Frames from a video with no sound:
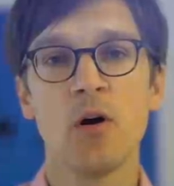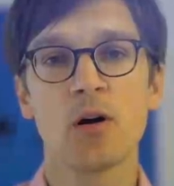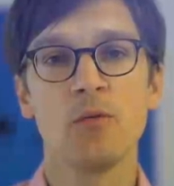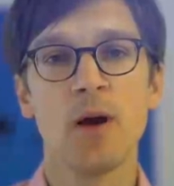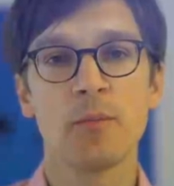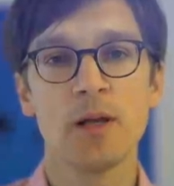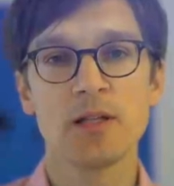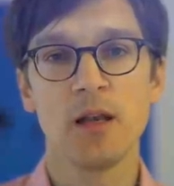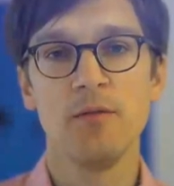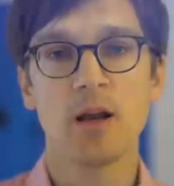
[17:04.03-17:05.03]
walk where
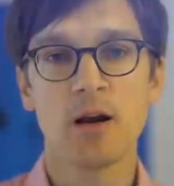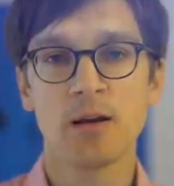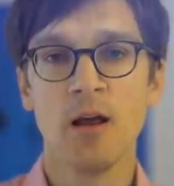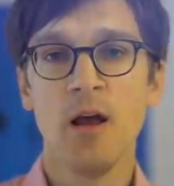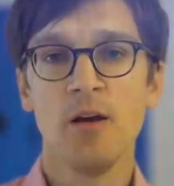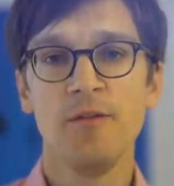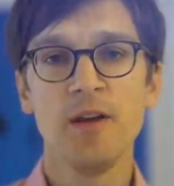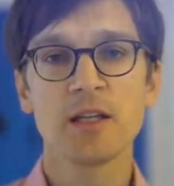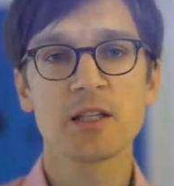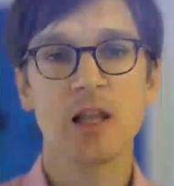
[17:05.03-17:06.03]
basically we run
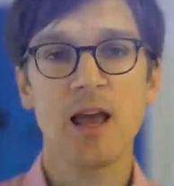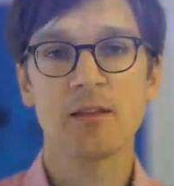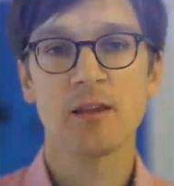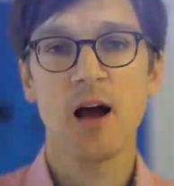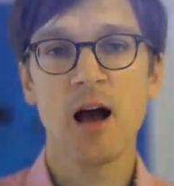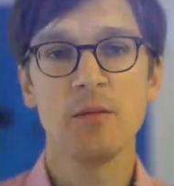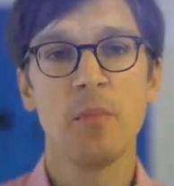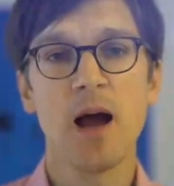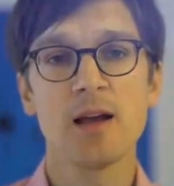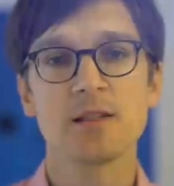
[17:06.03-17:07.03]
fixed length,
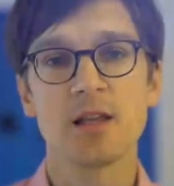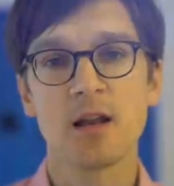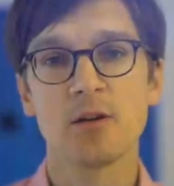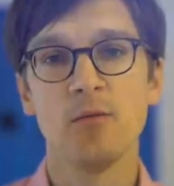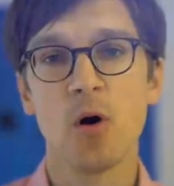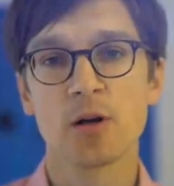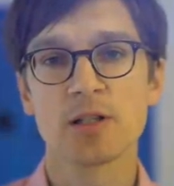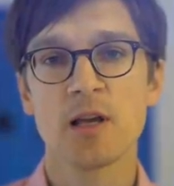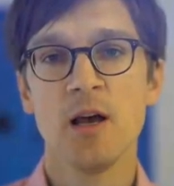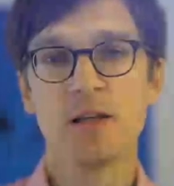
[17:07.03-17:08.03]
unbiased random
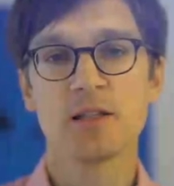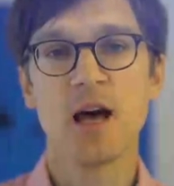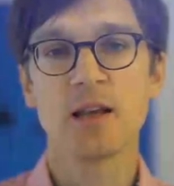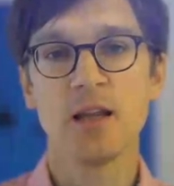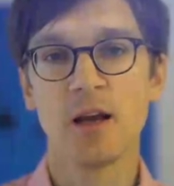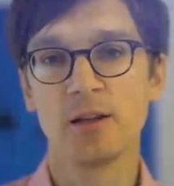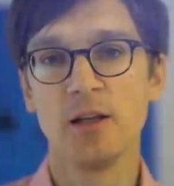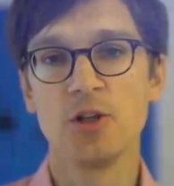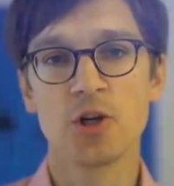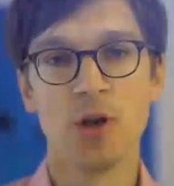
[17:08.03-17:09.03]
walks starting at
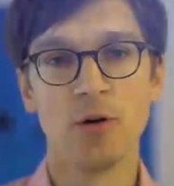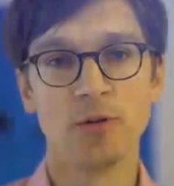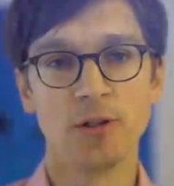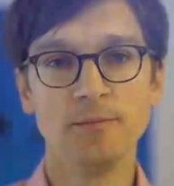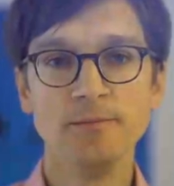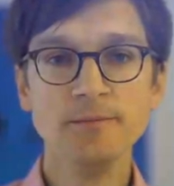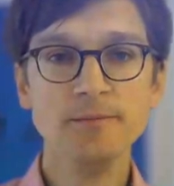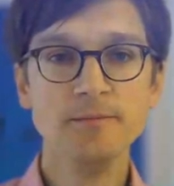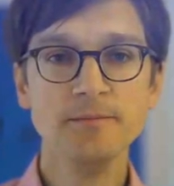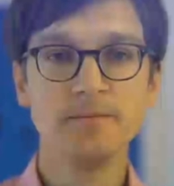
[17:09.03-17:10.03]
each node.
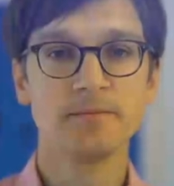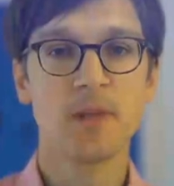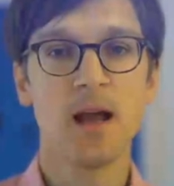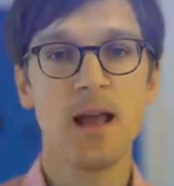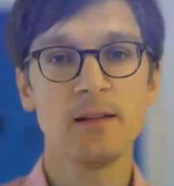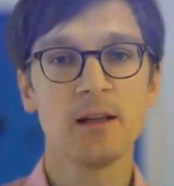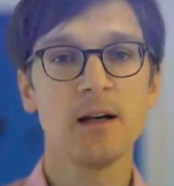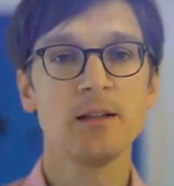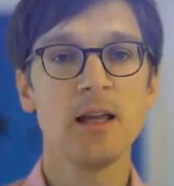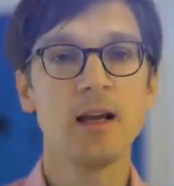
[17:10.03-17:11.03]
And uh,
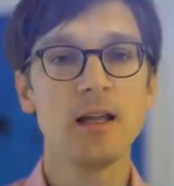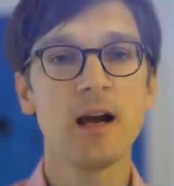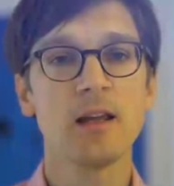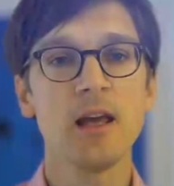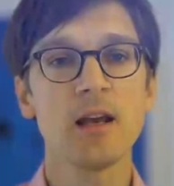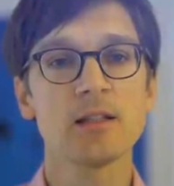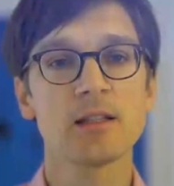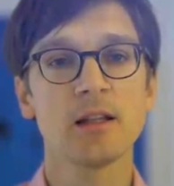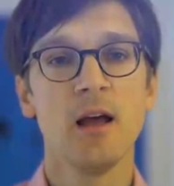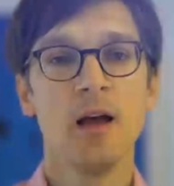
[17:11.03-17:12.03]
the idea here is
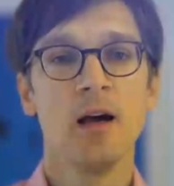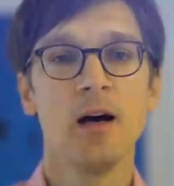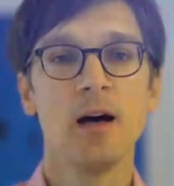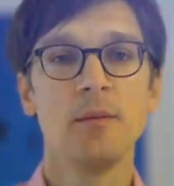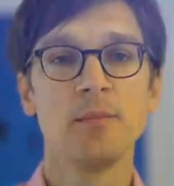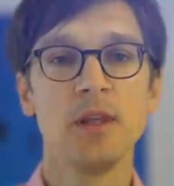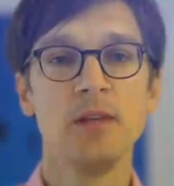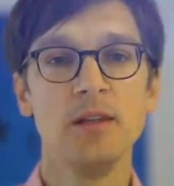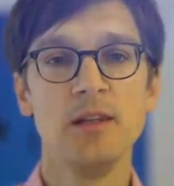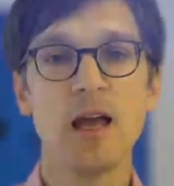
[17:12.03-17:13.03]
that um,
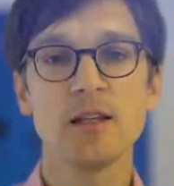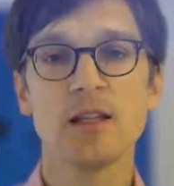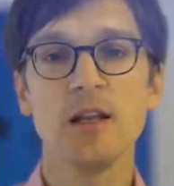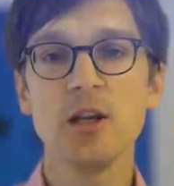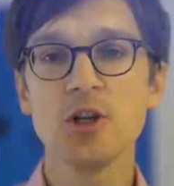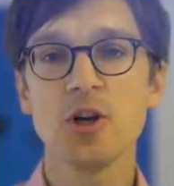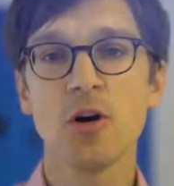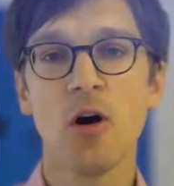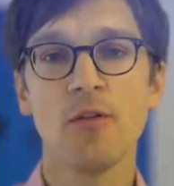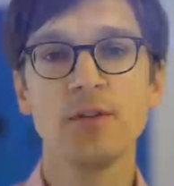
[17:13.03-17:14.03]
there is the issue
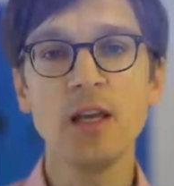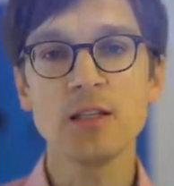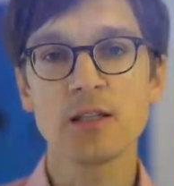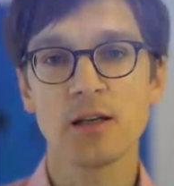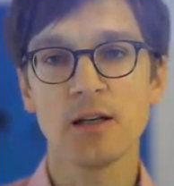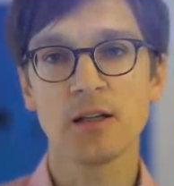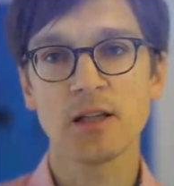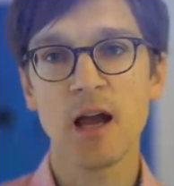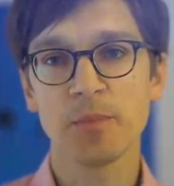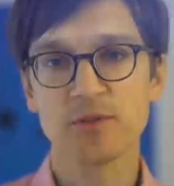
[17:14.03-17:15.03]
of this uh,
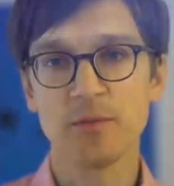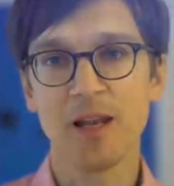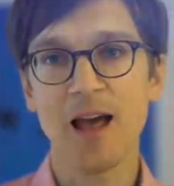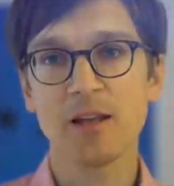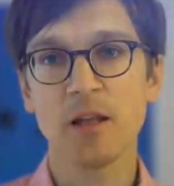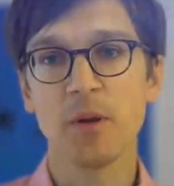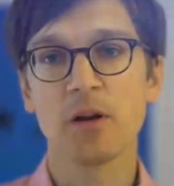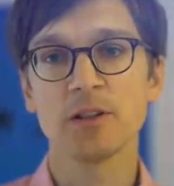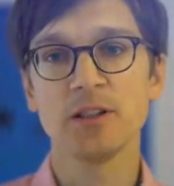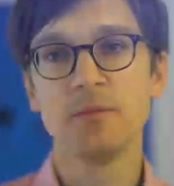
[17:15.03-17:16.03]
type of similarity
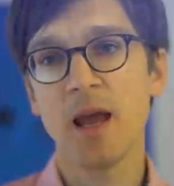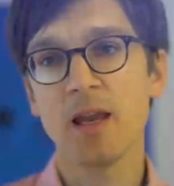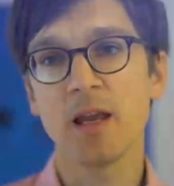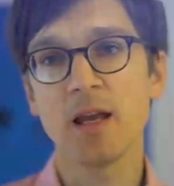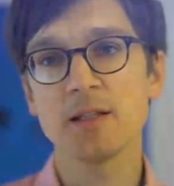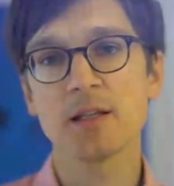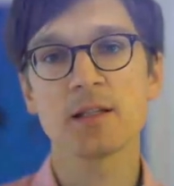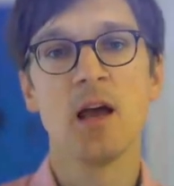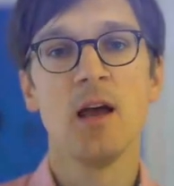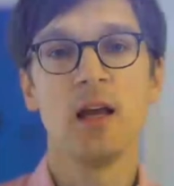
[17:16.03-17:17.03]
because in many cases
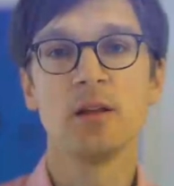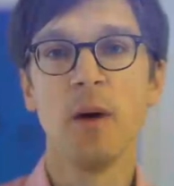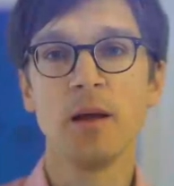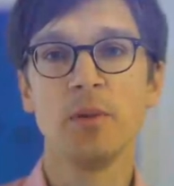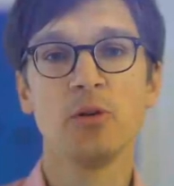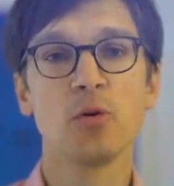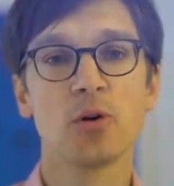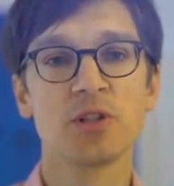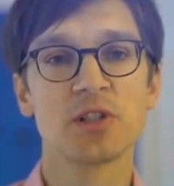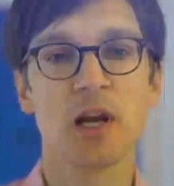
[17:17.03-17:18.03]
it might be too
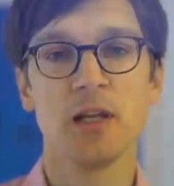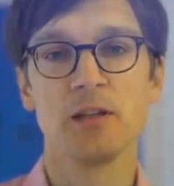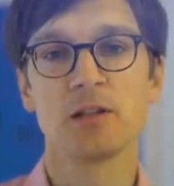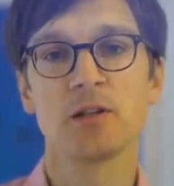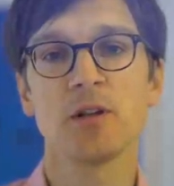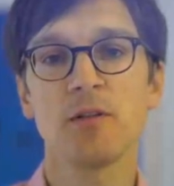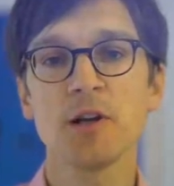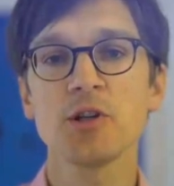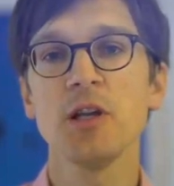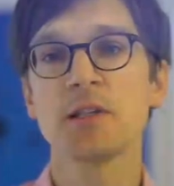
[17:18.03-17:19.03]
constrained. So the
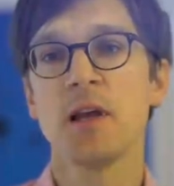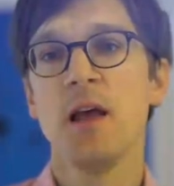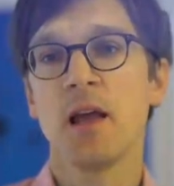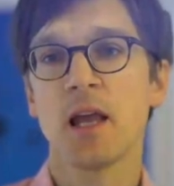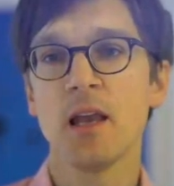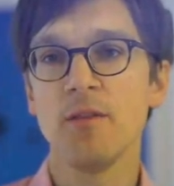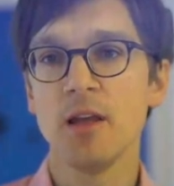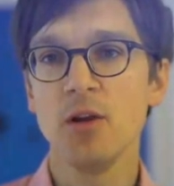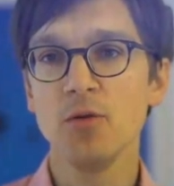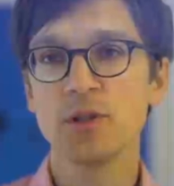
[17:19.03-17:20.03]
question is, can we
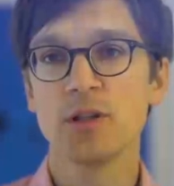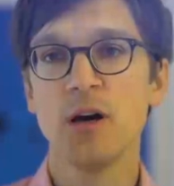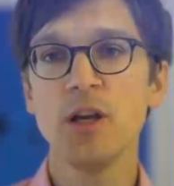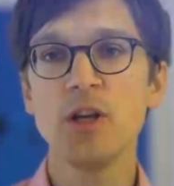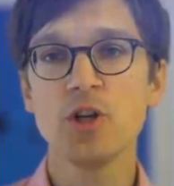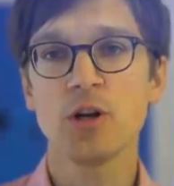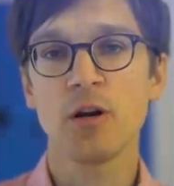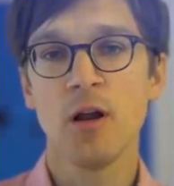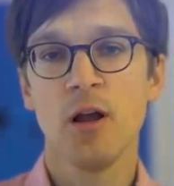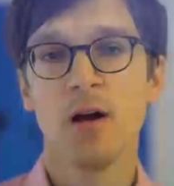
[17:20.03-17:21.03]
use
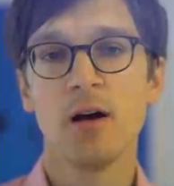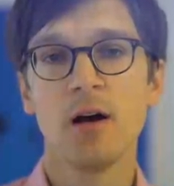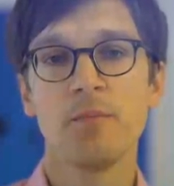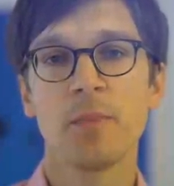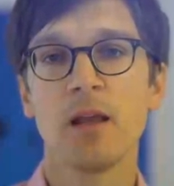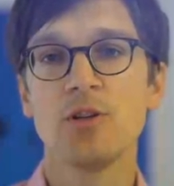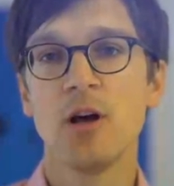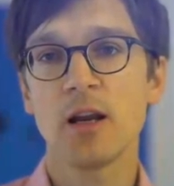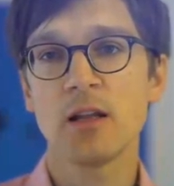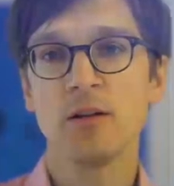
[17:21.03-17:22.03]
richer um,
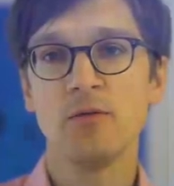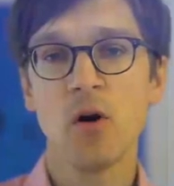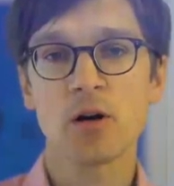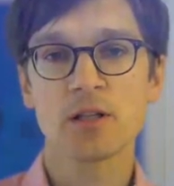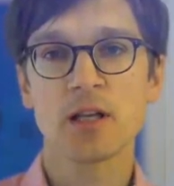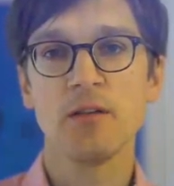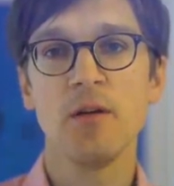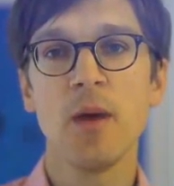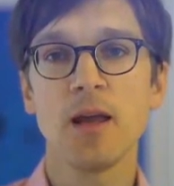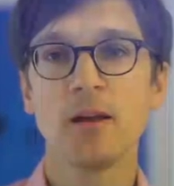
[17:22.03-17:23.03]
random walks? Can
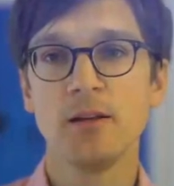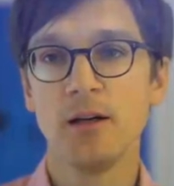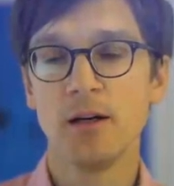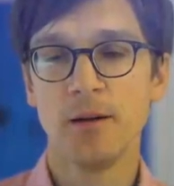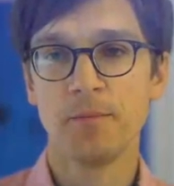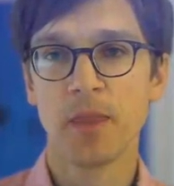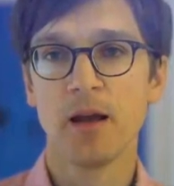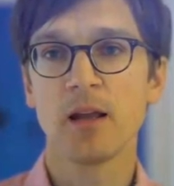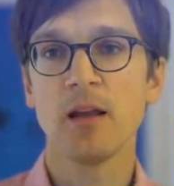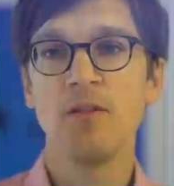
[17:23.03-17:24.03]
we make the, uh,
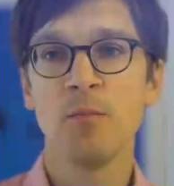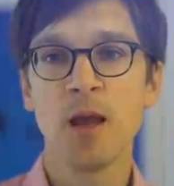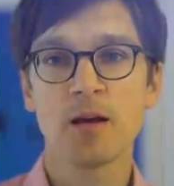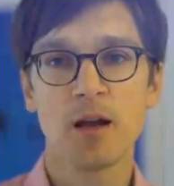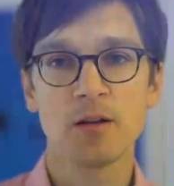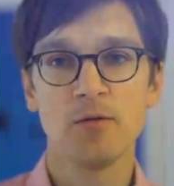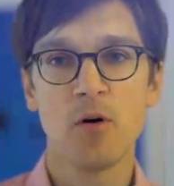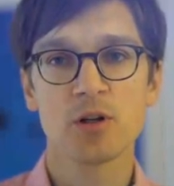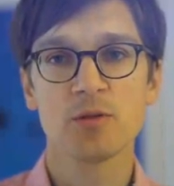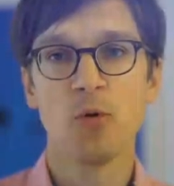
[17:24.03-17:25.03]
can we make random
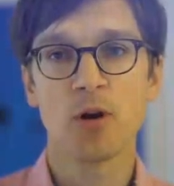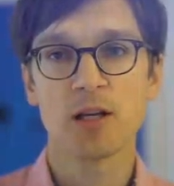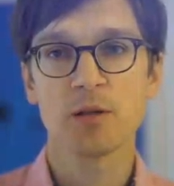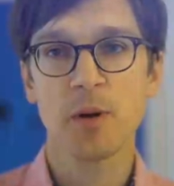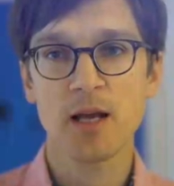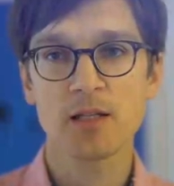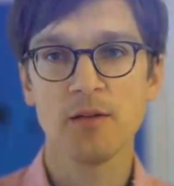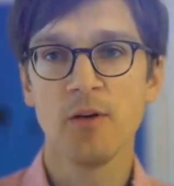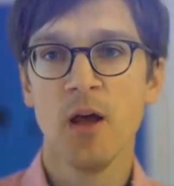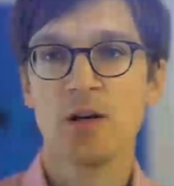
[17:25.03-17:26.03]
walks more
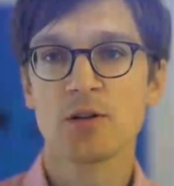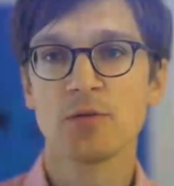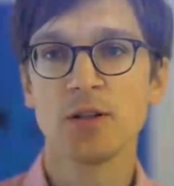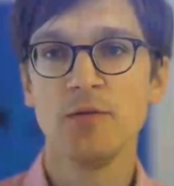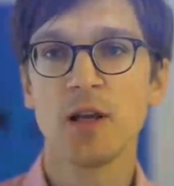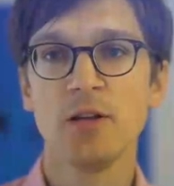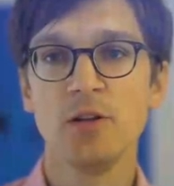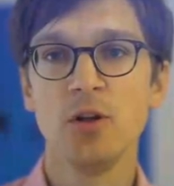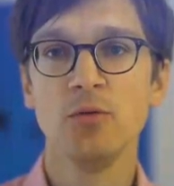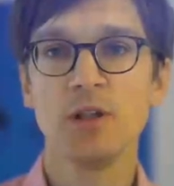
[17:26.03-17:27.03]
expressive so that we can
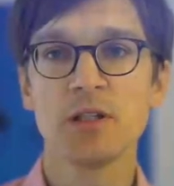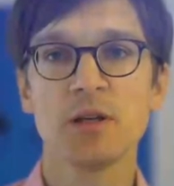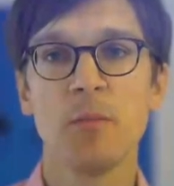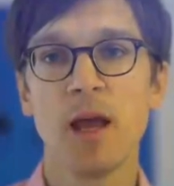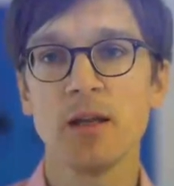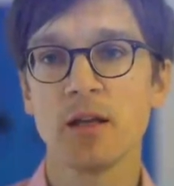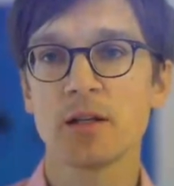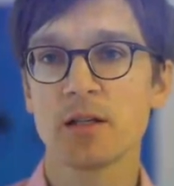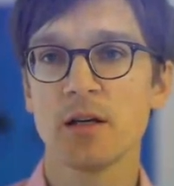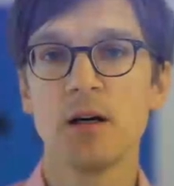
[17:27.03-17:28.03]
tune these
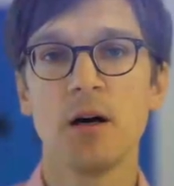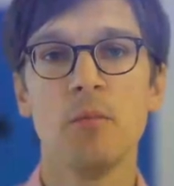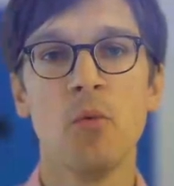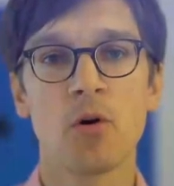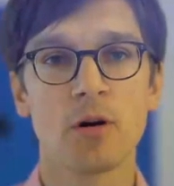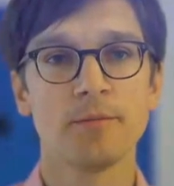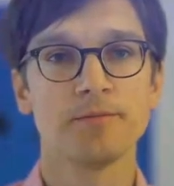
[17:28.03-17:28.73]
embeddings uh, more?